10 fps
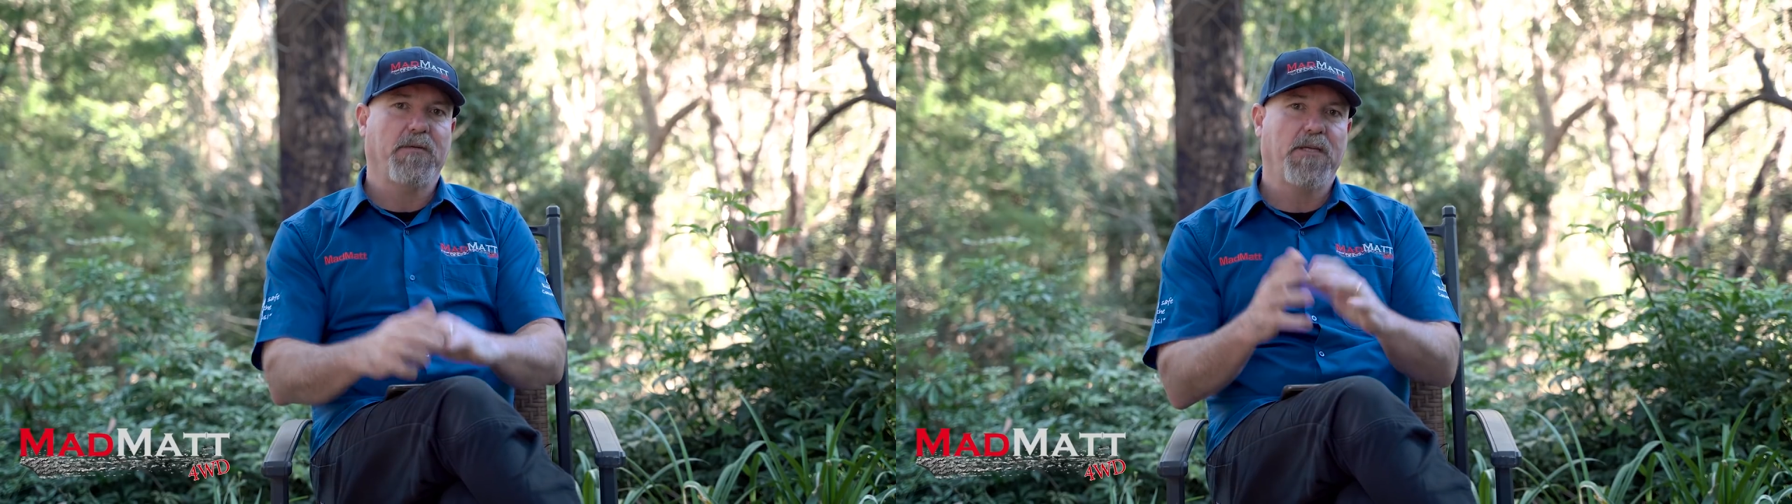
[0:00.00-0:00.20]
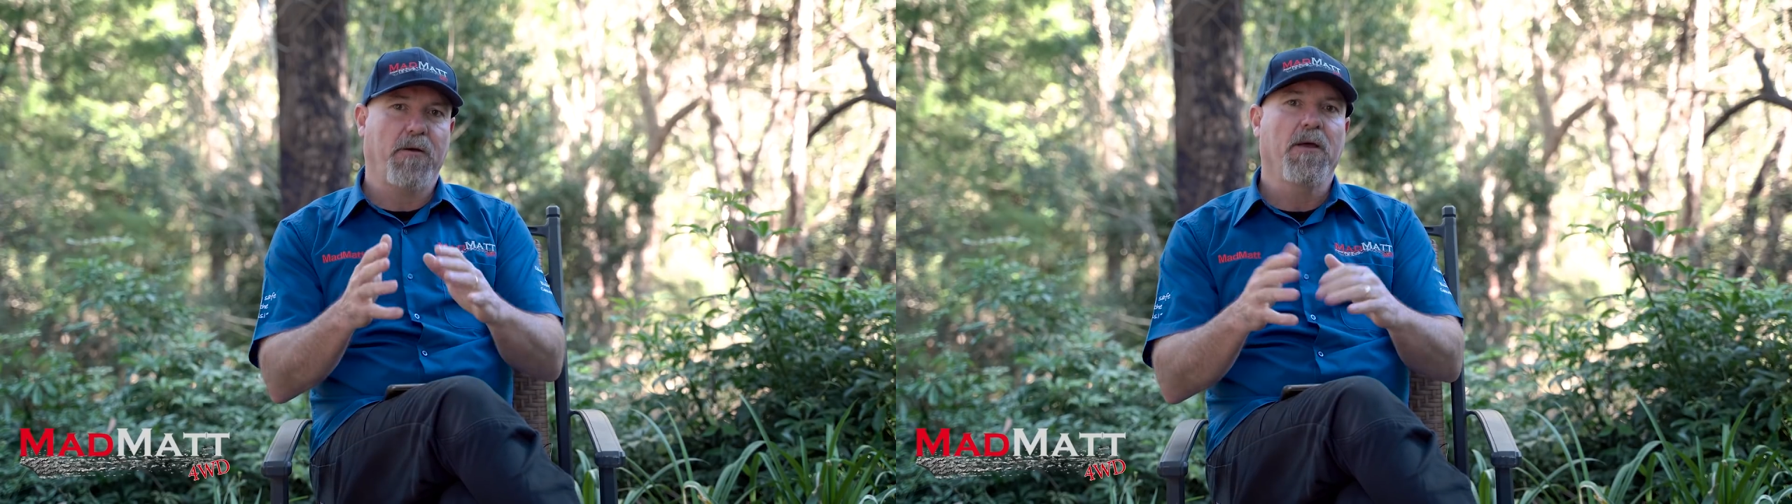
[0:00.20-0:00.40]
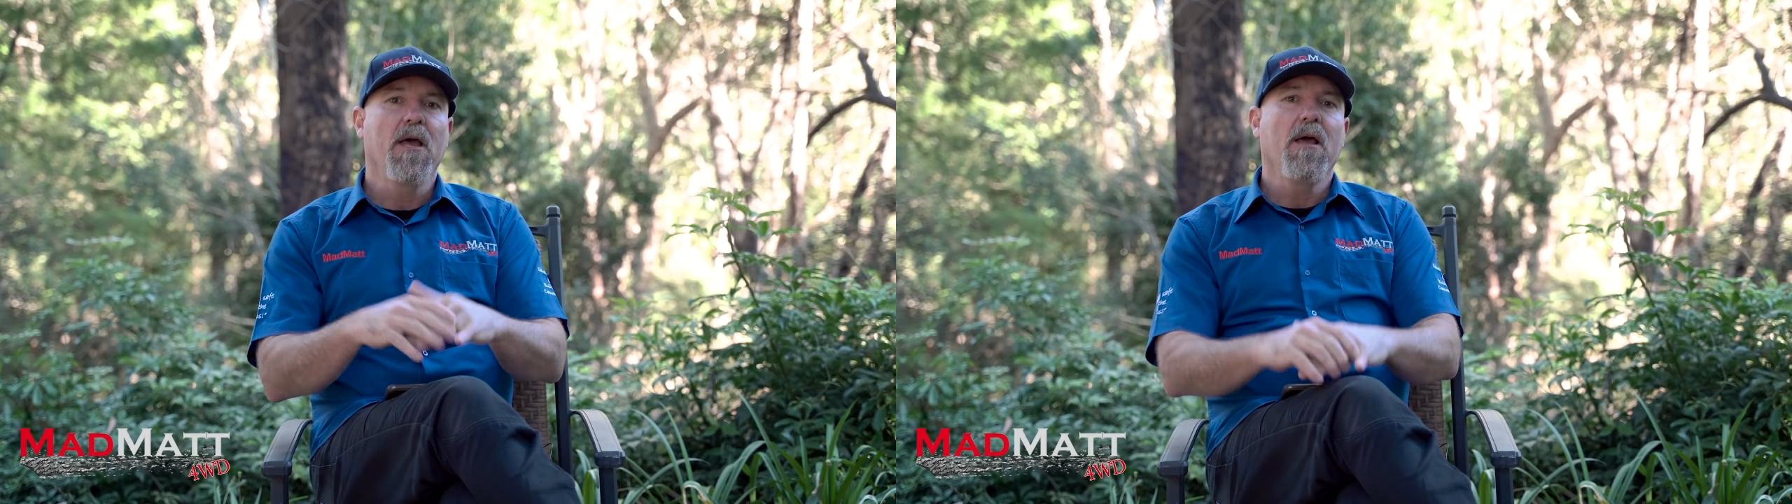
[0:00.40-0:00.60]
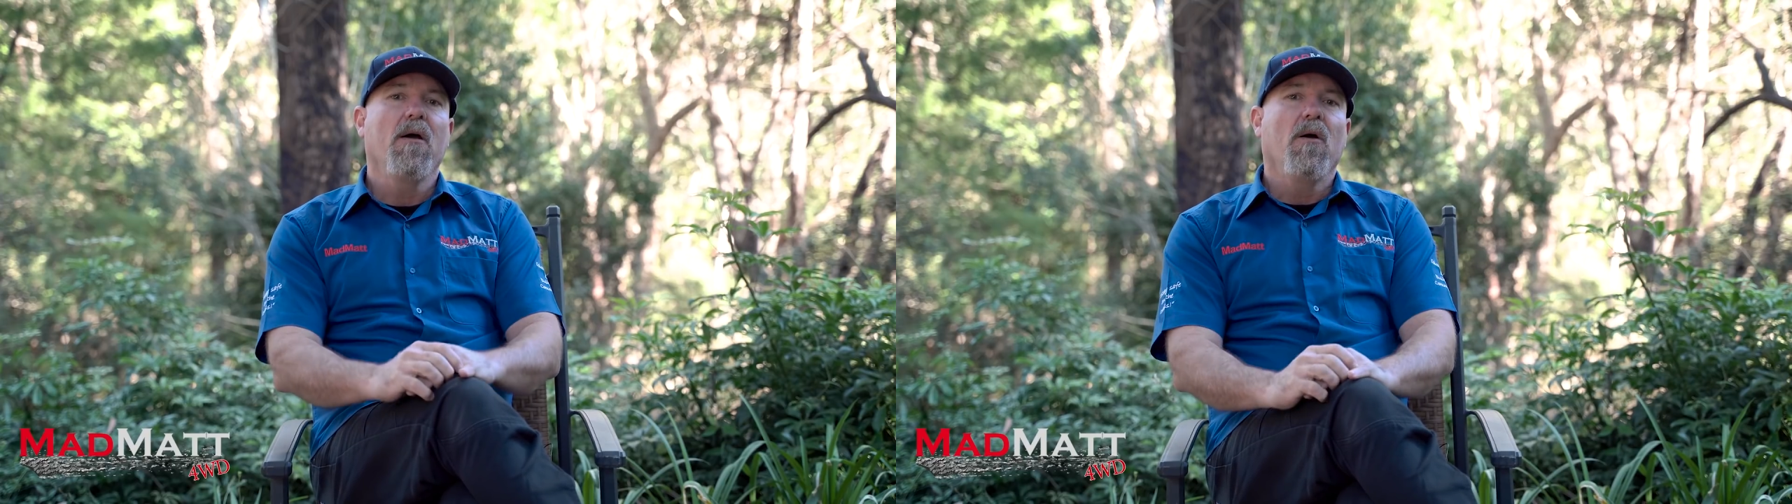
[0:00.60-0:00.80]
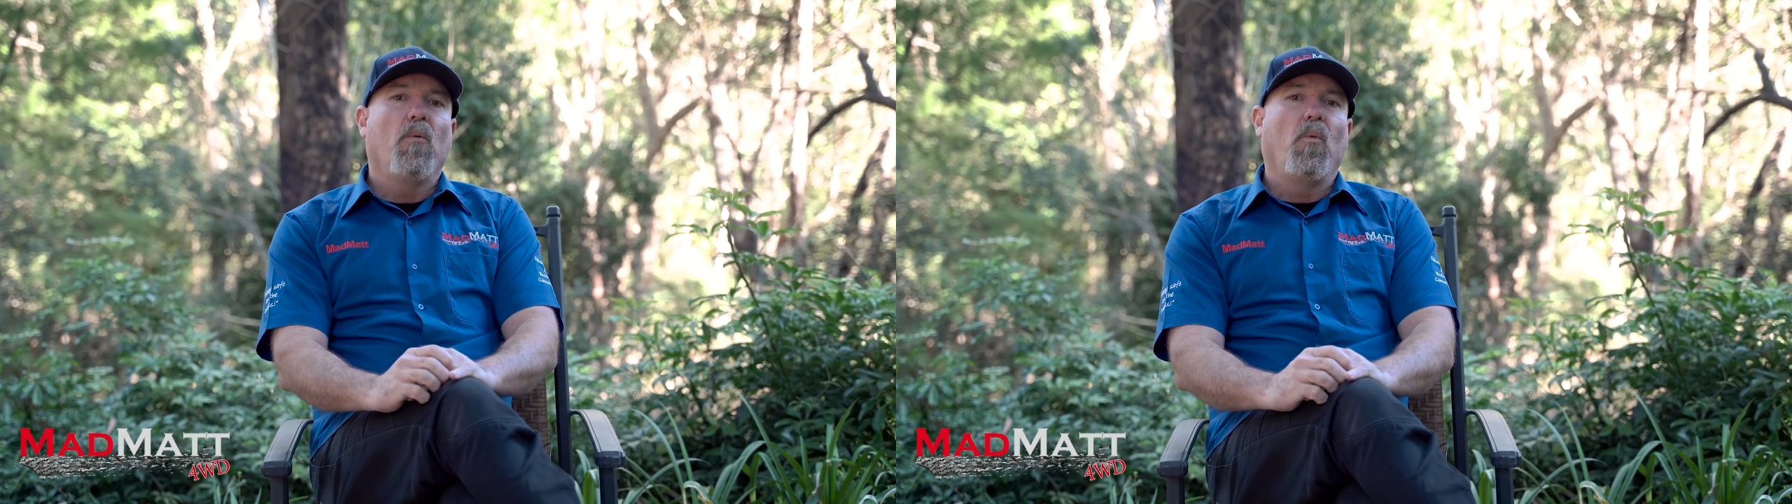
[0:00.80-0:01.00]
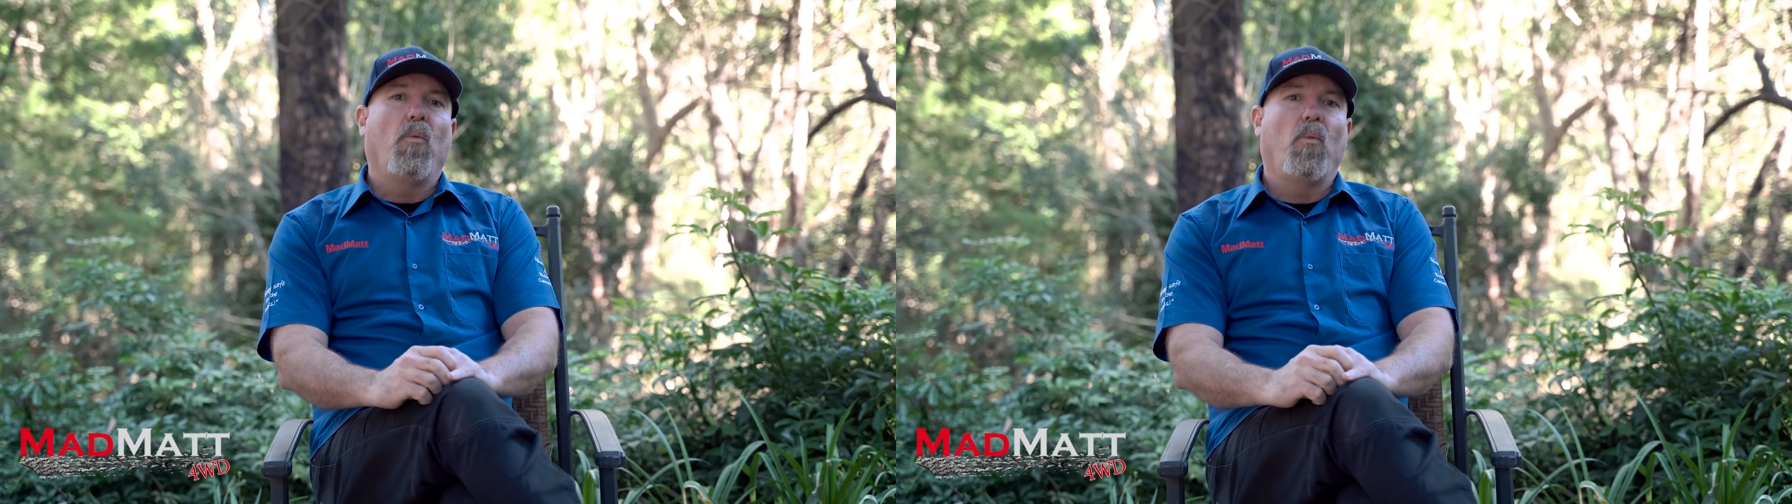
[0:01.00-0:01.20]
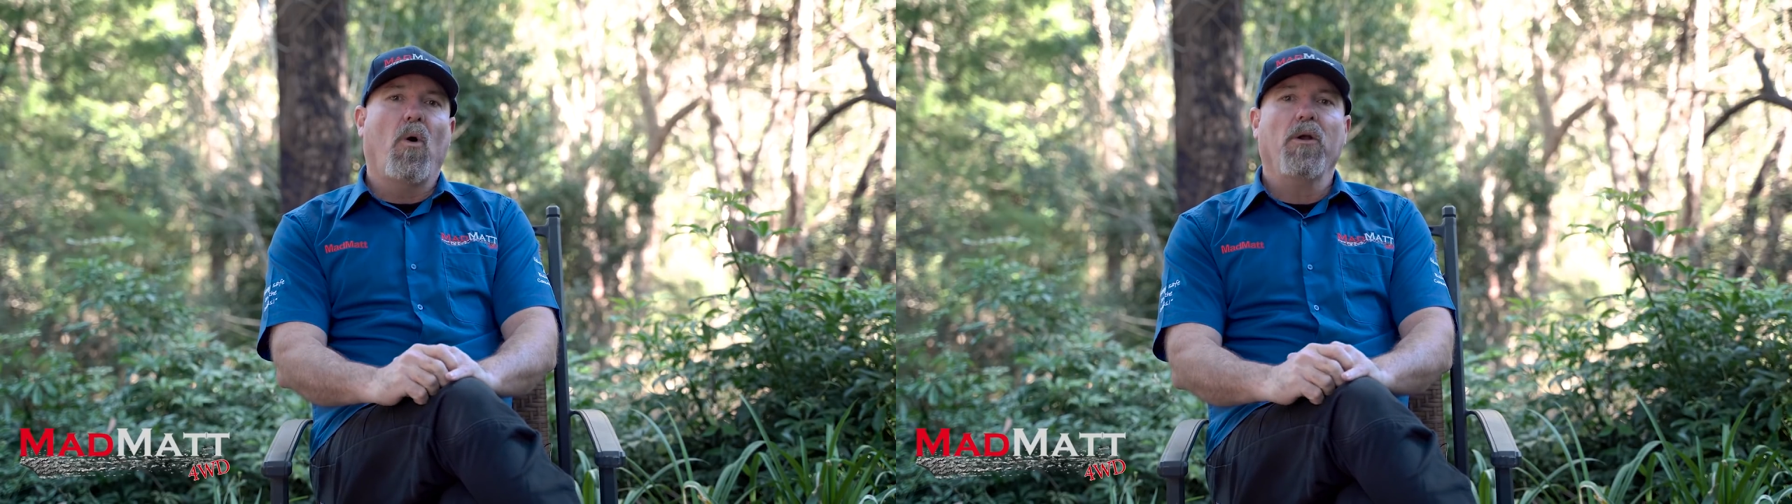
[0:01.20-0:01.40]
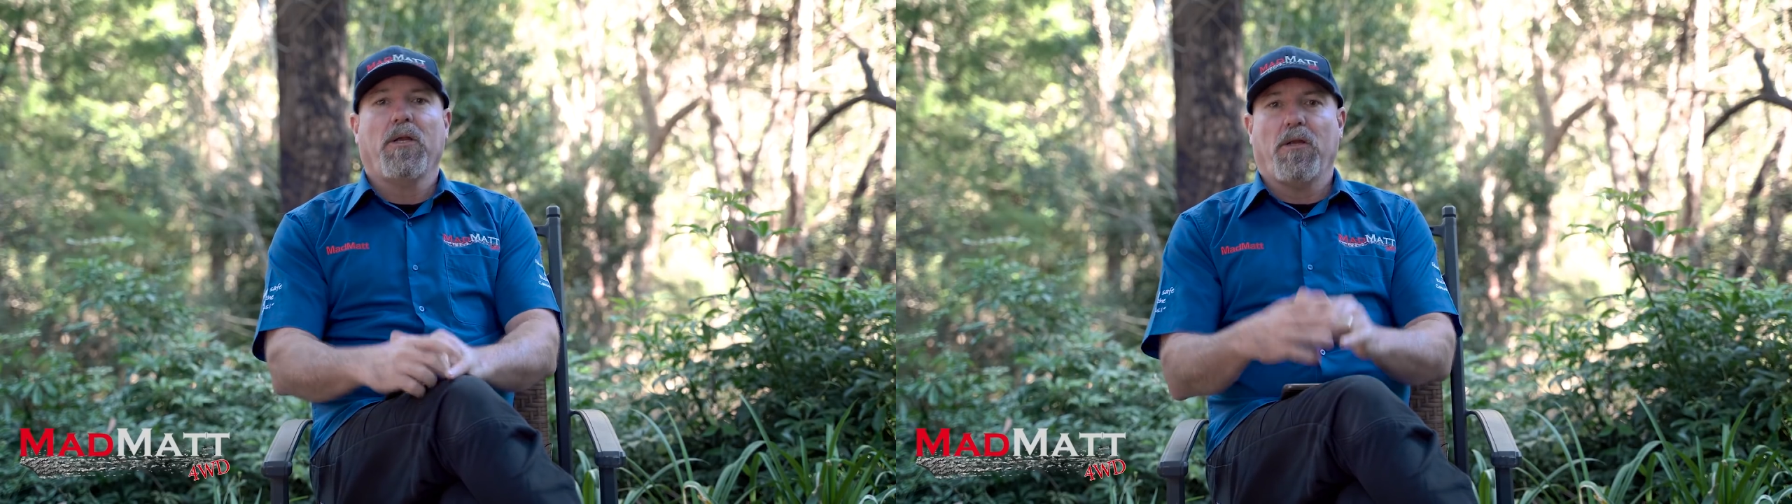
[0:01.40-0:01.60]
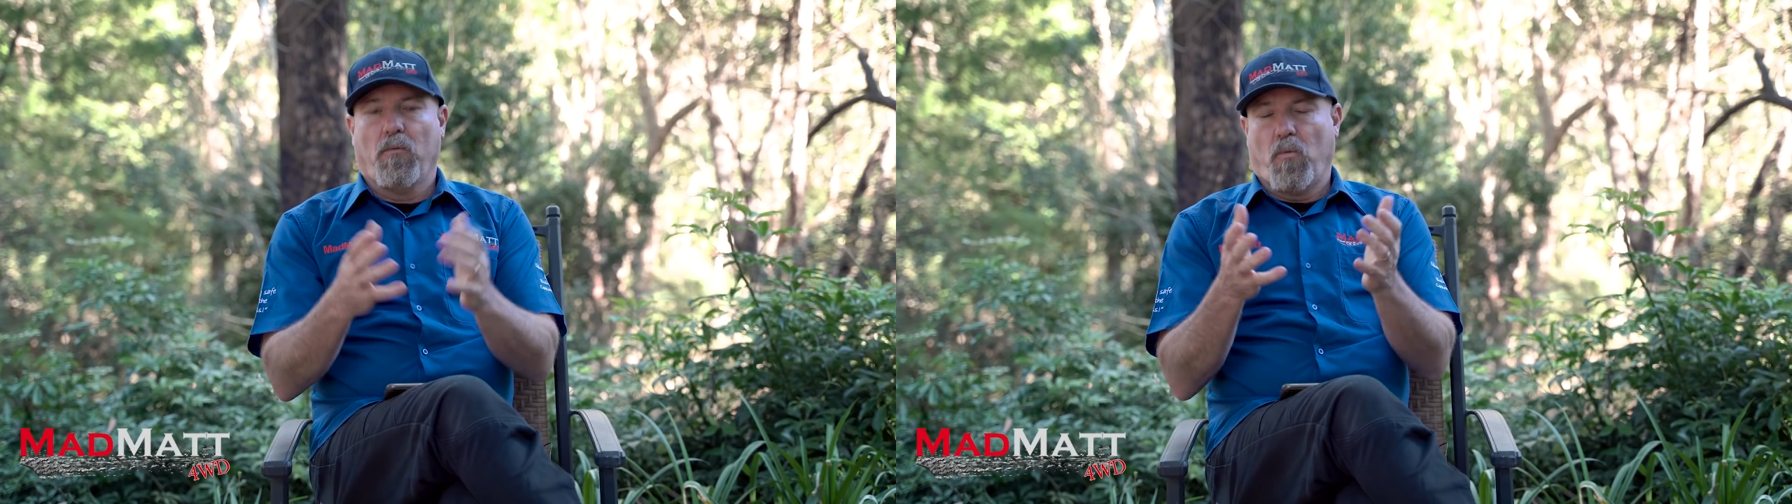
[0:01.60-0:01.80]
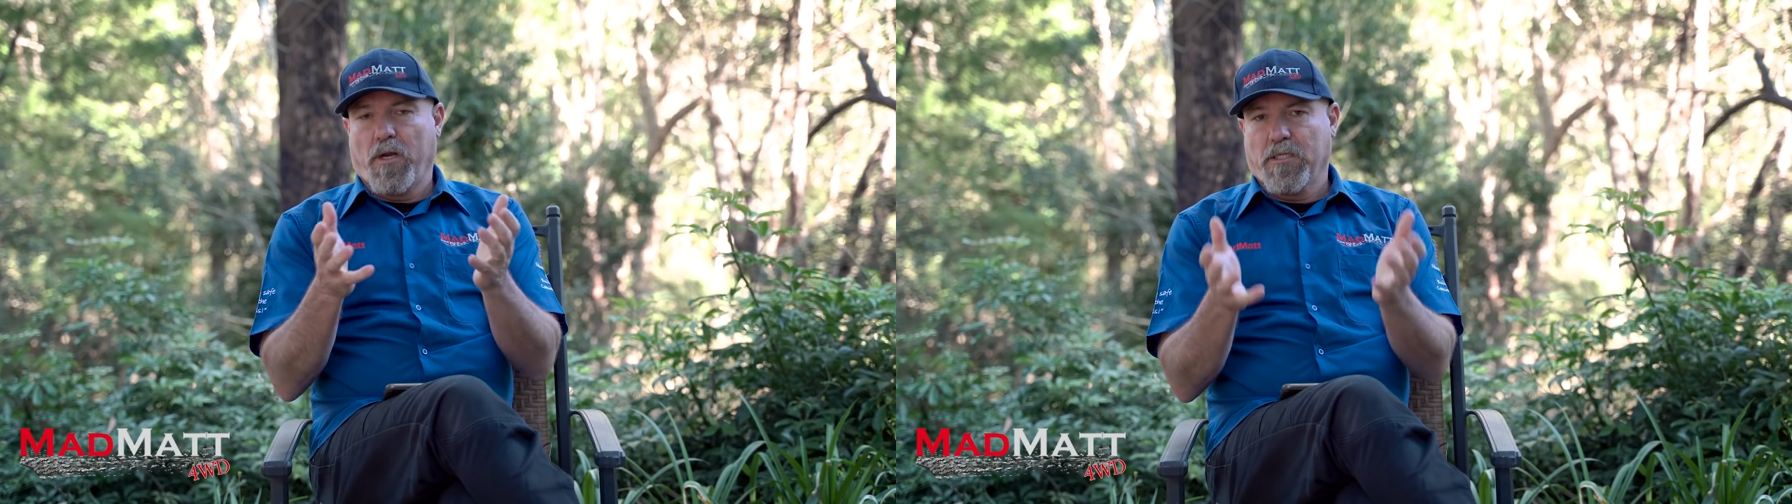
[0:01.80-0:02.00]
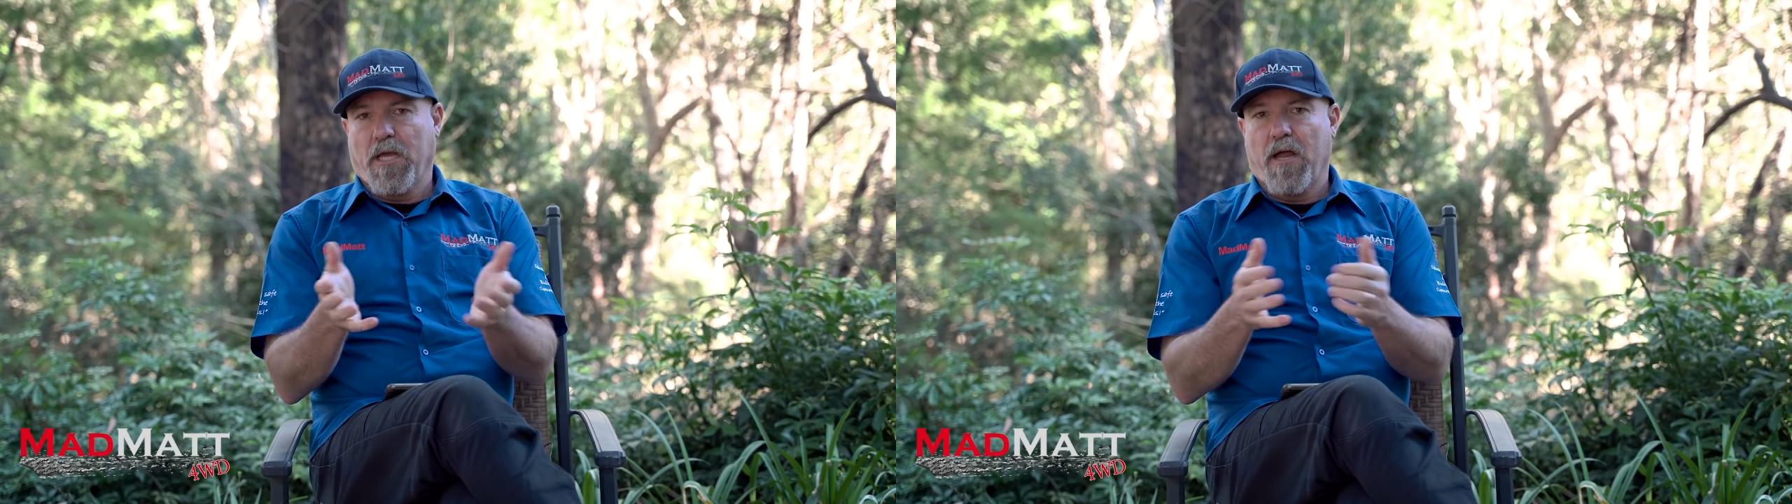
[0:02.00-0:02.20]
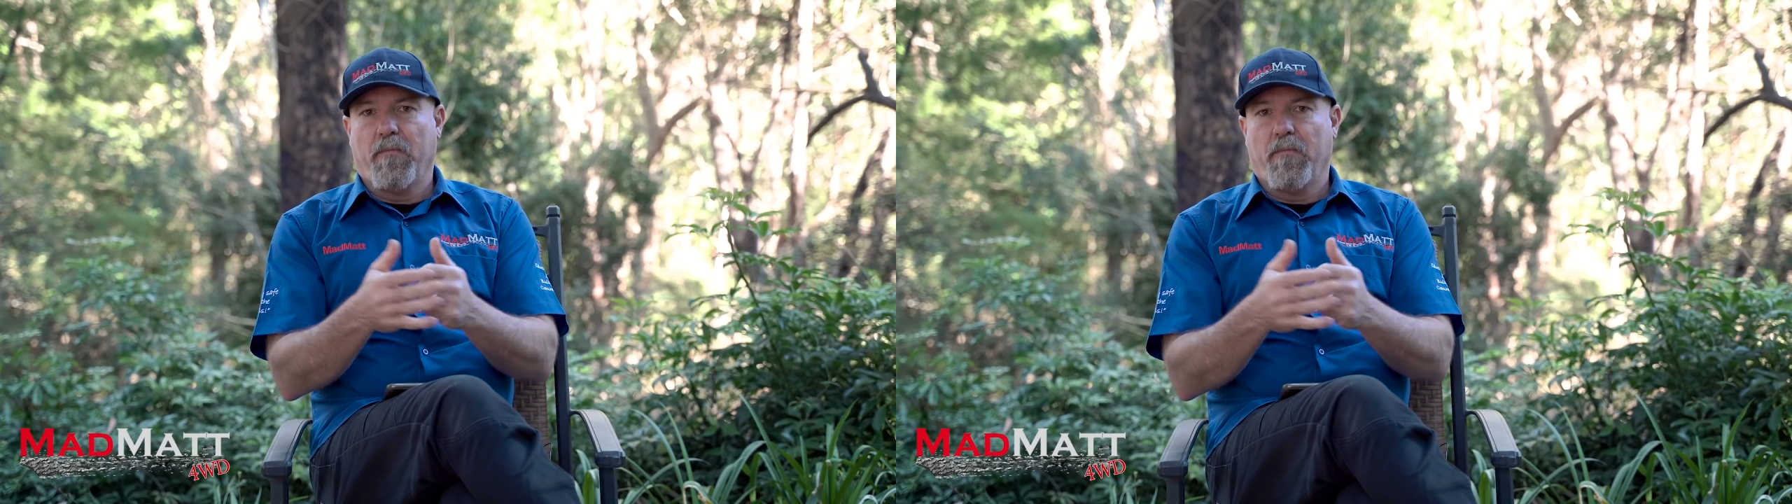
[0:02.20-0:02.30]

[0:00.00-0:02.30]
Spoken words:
So what it's going